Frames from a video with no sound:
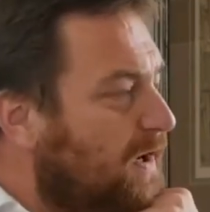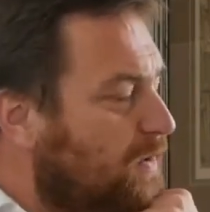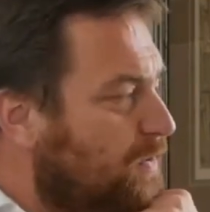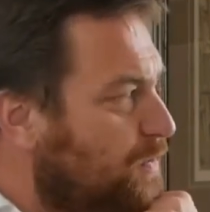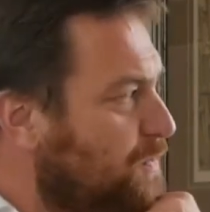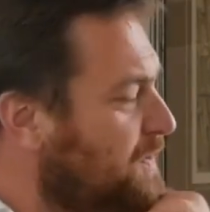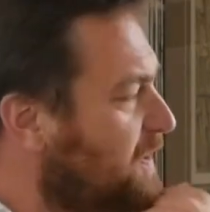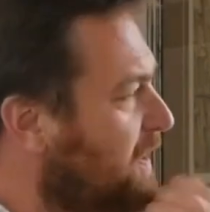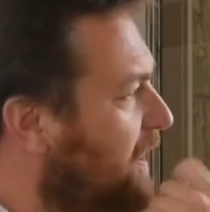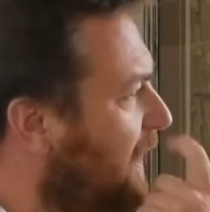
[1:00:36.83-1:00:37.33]

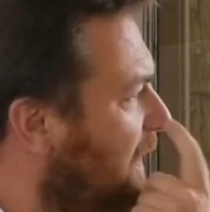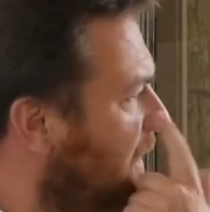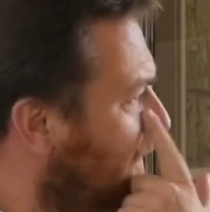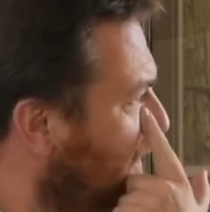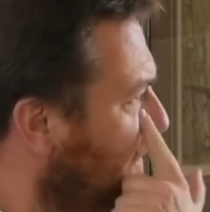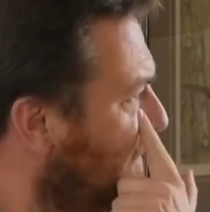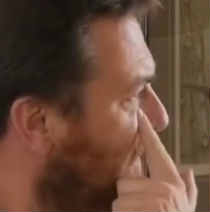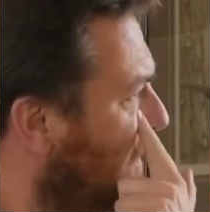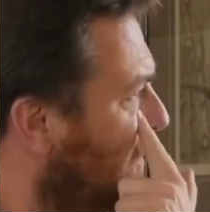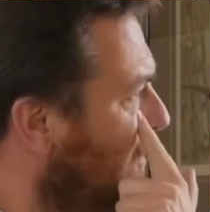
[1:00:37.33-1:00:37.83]
I
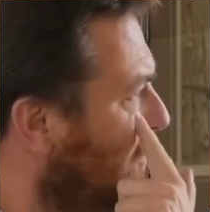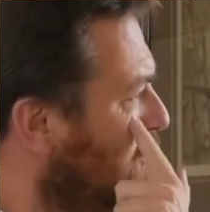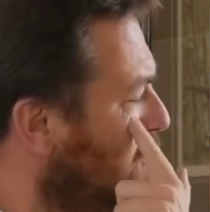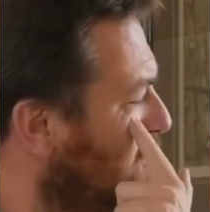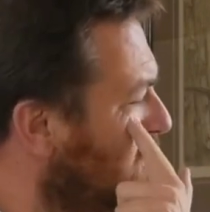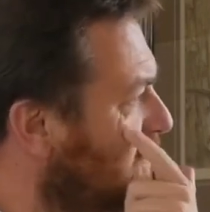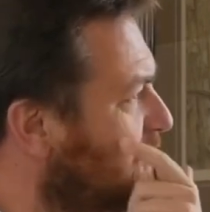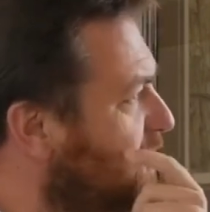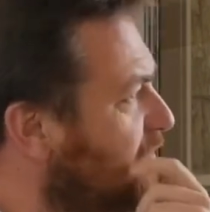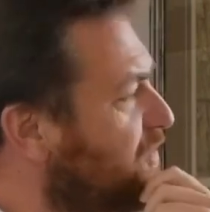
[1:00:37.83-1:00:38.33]
think they are
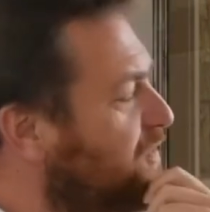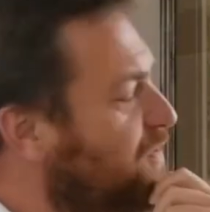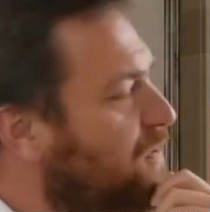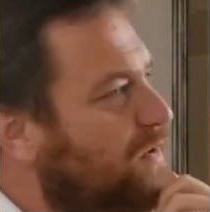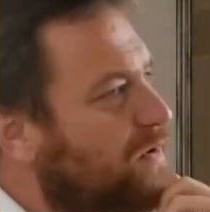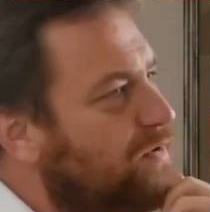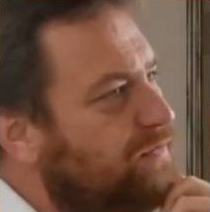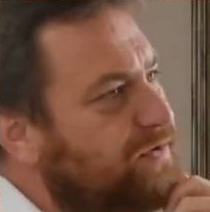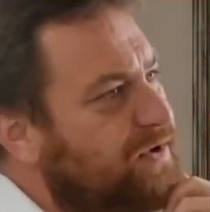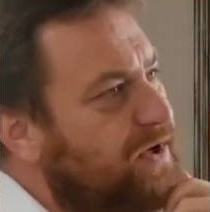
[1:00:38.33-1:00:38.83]
losing
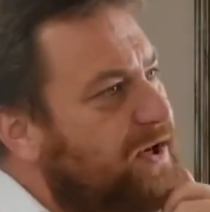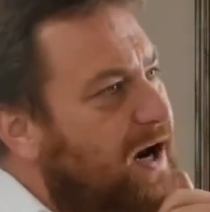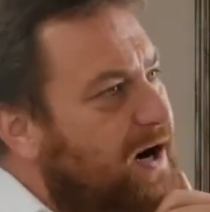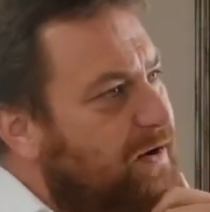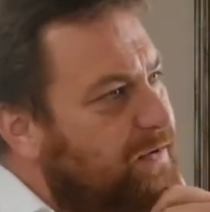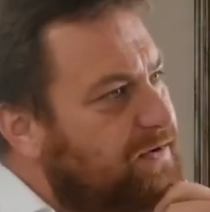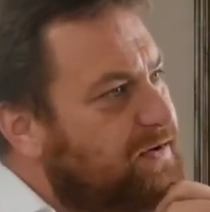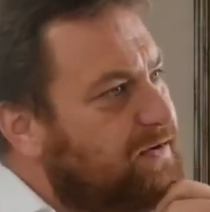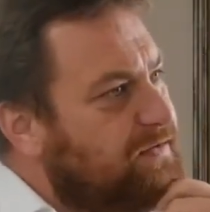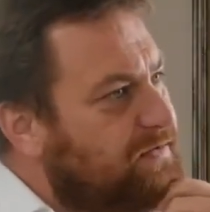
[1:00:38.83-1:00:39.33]
control over the
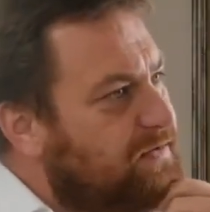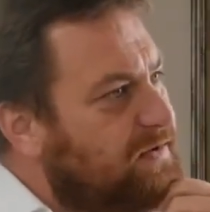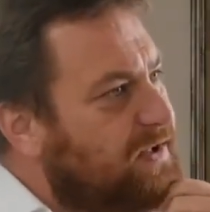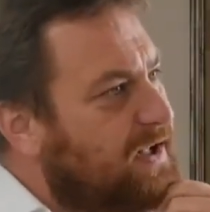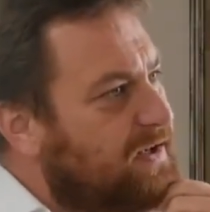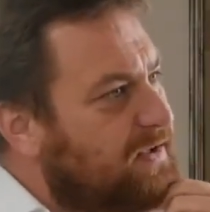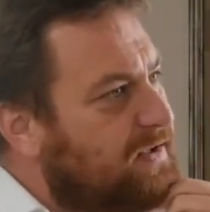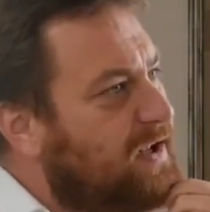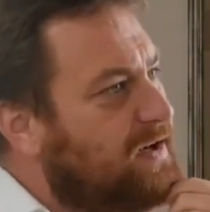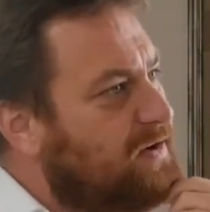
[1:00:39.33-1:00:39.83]
narrative.
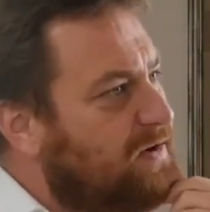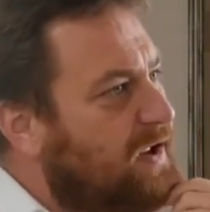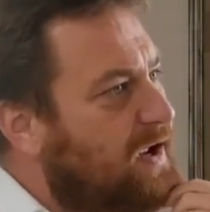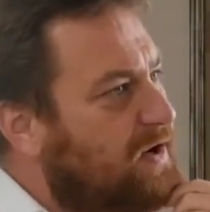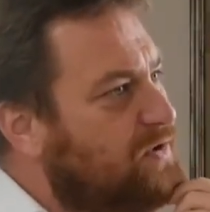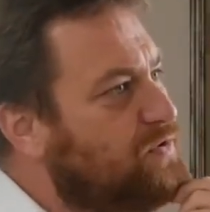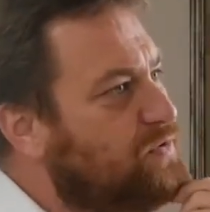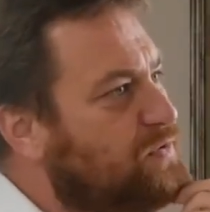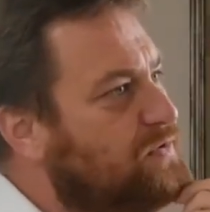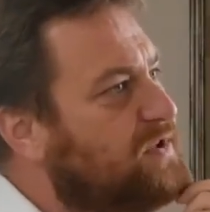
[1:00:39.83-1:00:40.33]
That
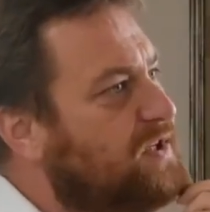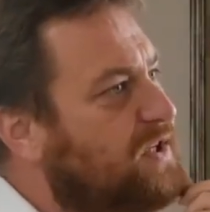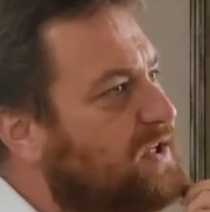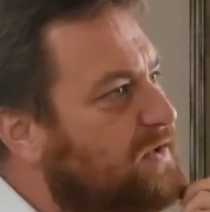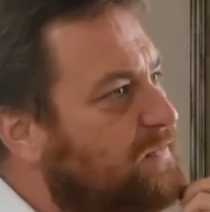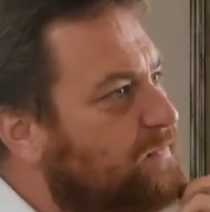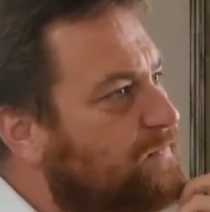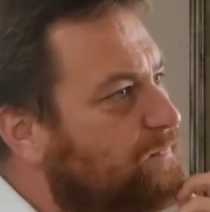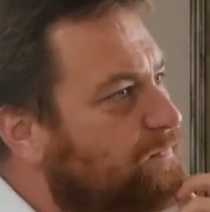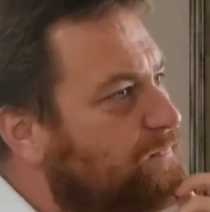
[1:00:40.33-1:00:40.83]
I do
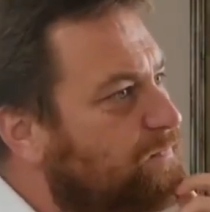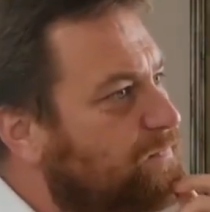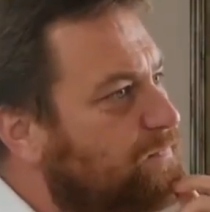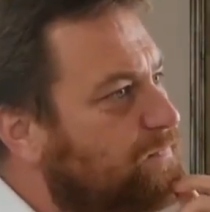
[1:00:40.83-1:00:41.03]
see.